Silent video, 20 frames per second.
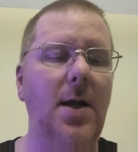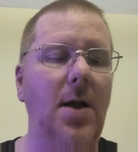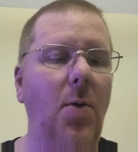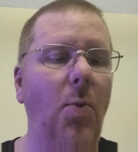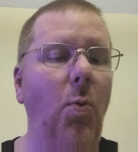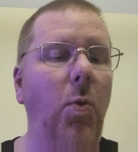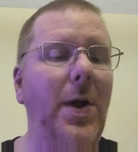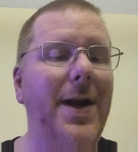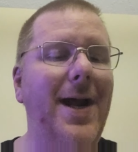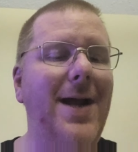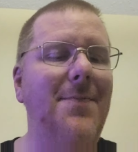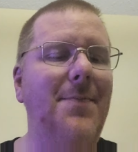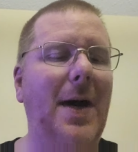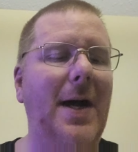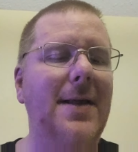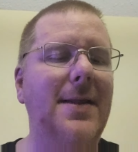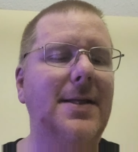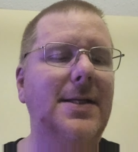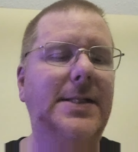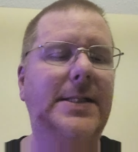Would I
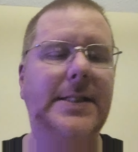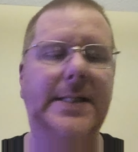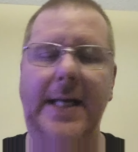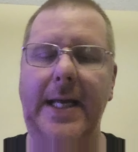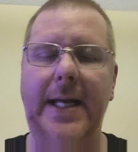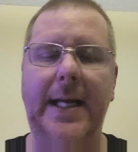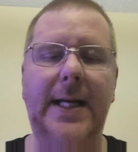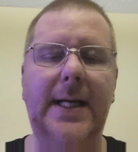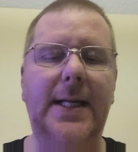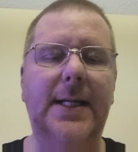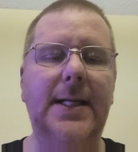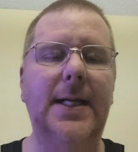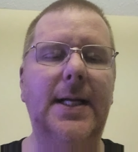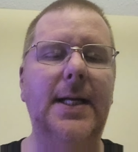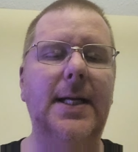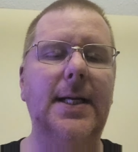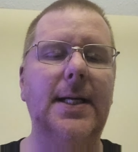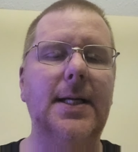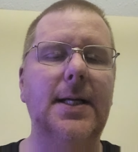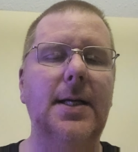buy this again?
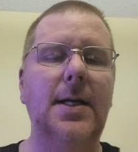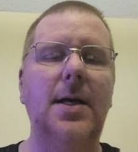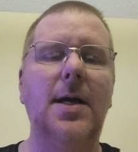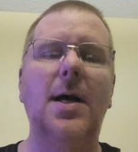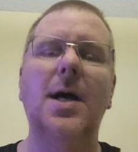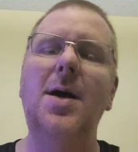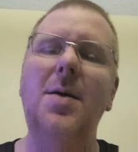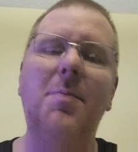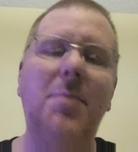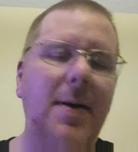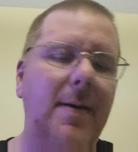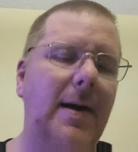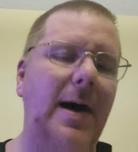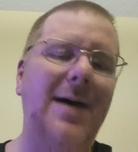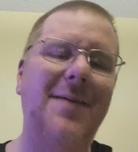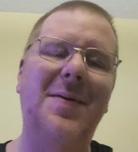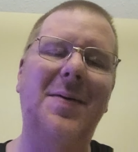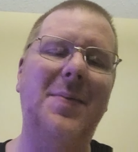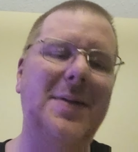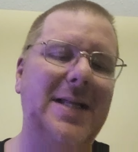
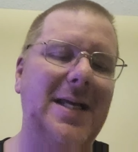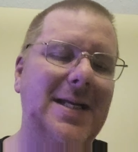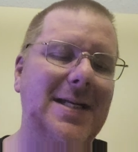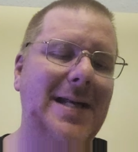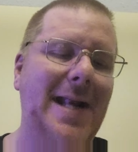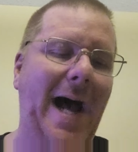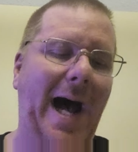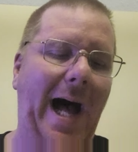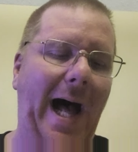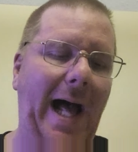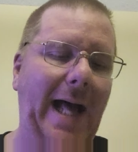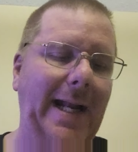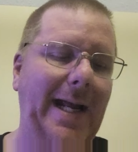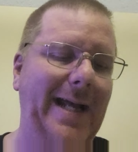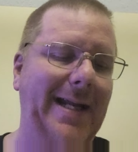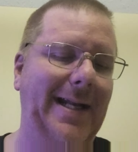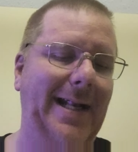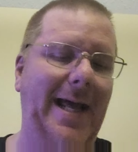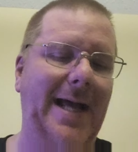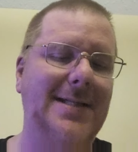Probably not,
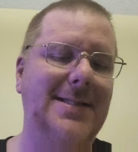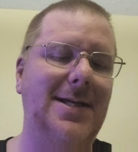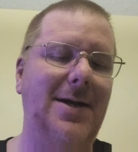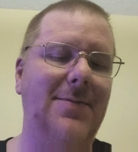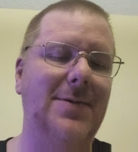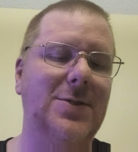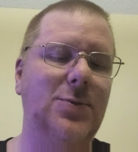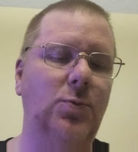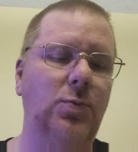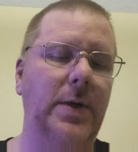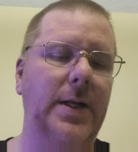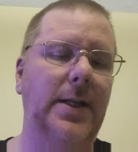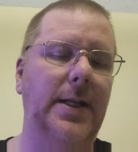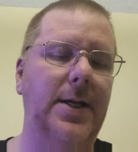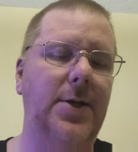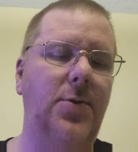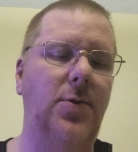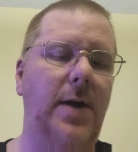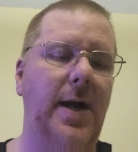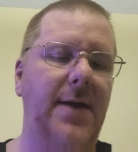unless I was really
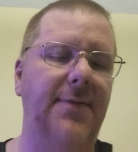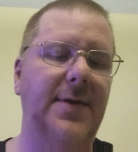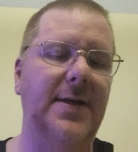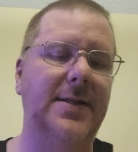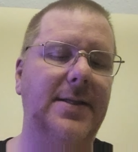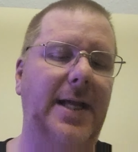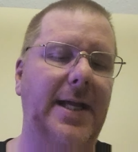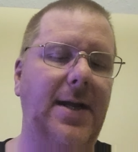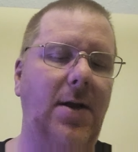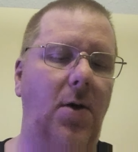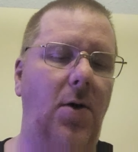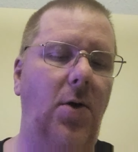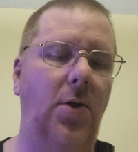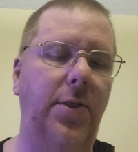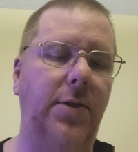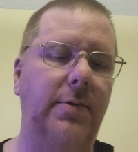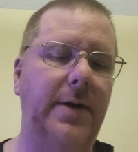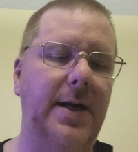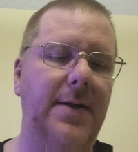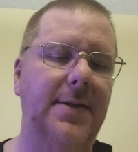craving like all
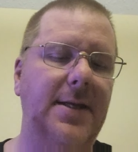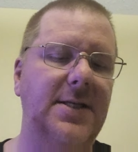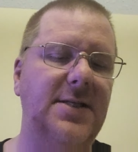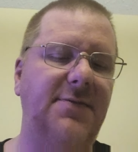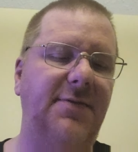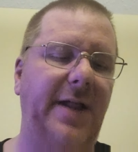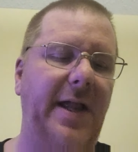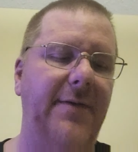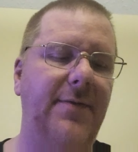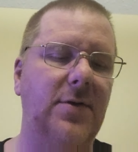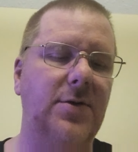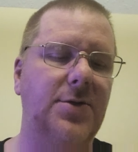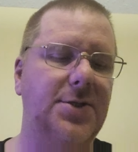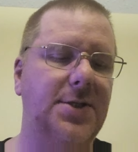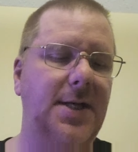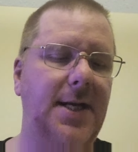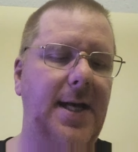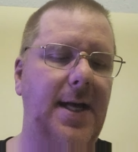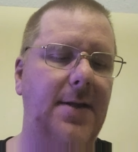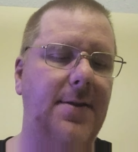3 of these flavors
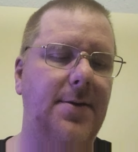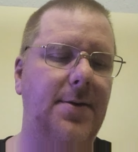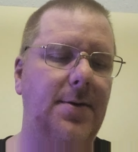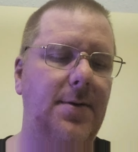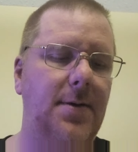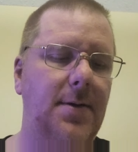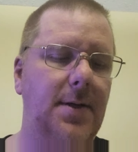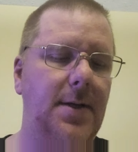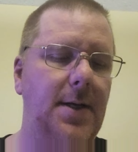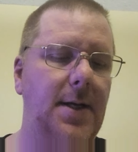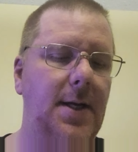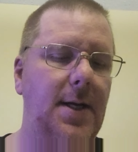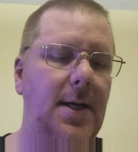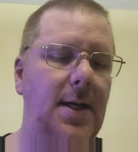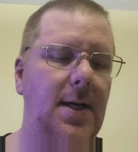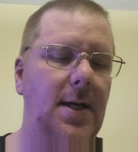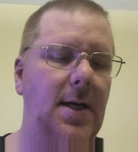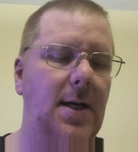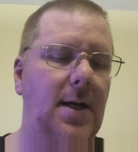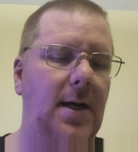together.
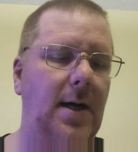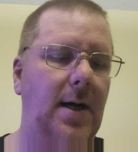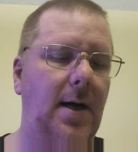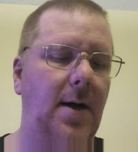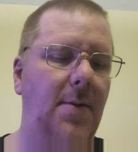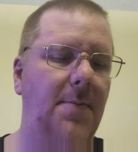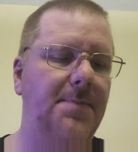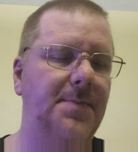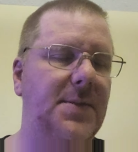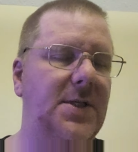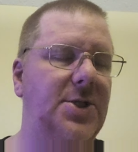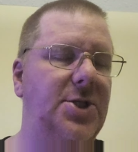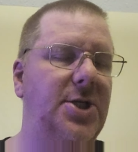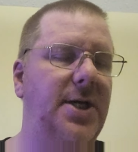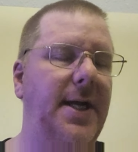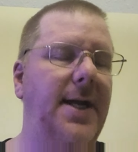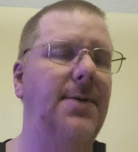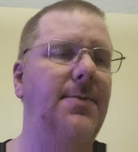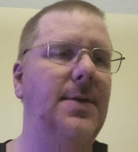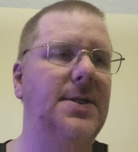The
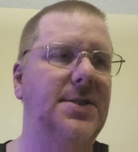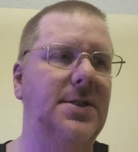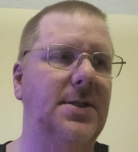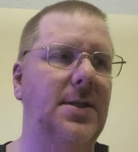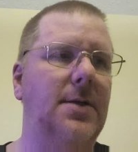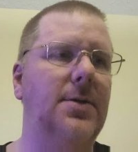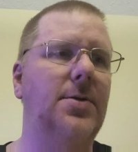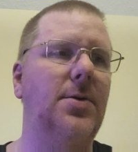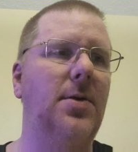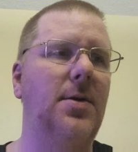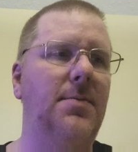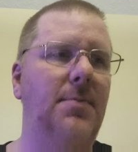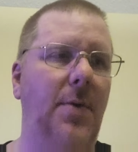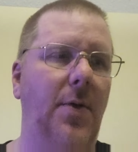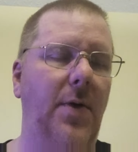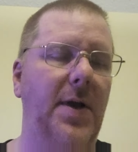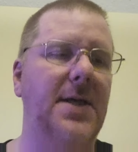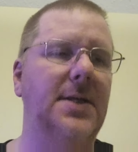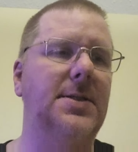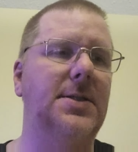chicken was tender and
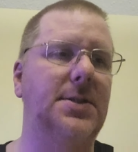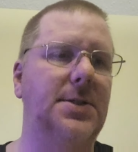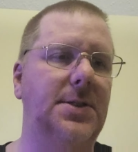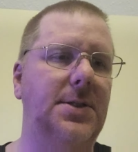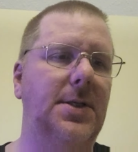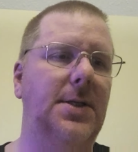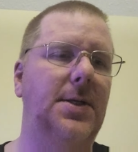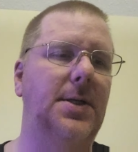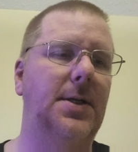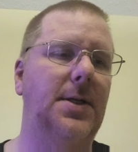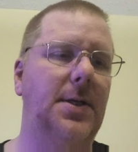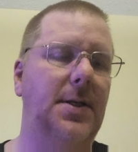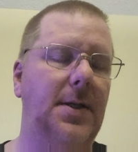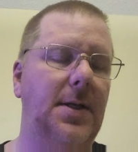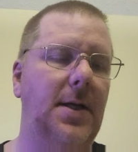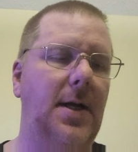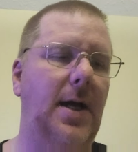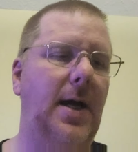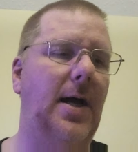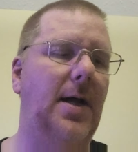moist.
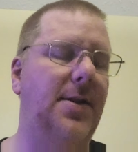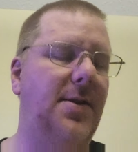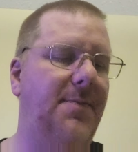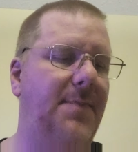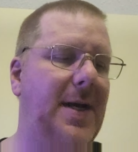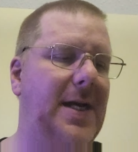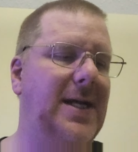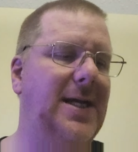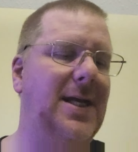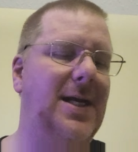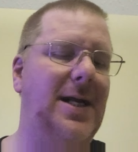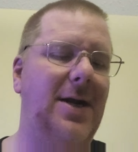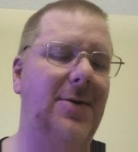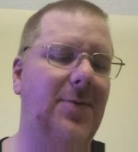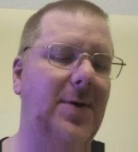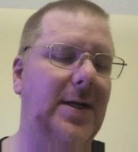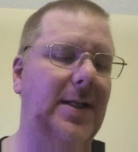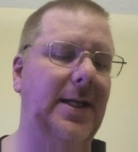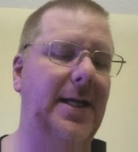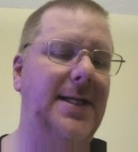The bacon, I
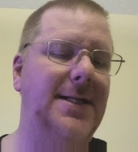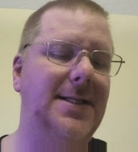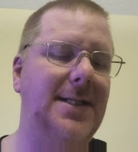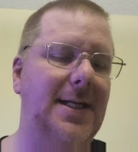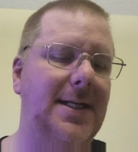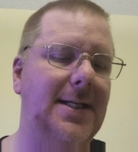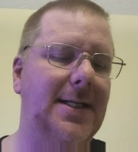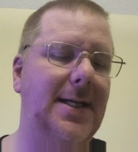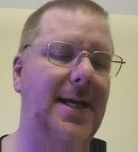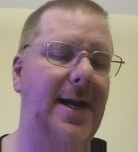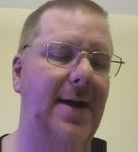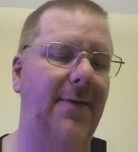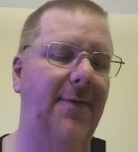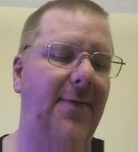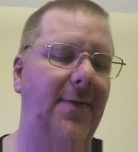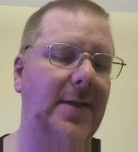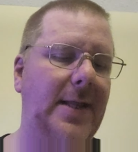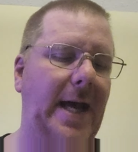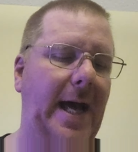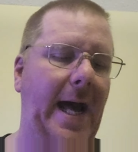really didn't care
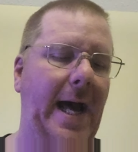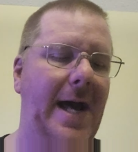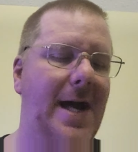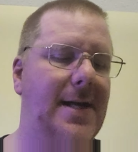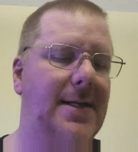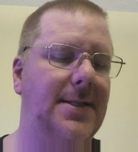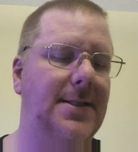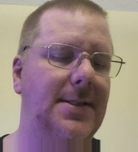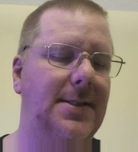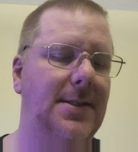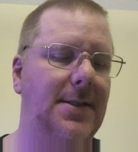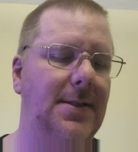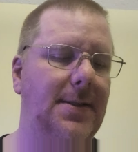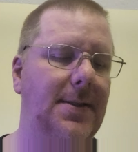for that.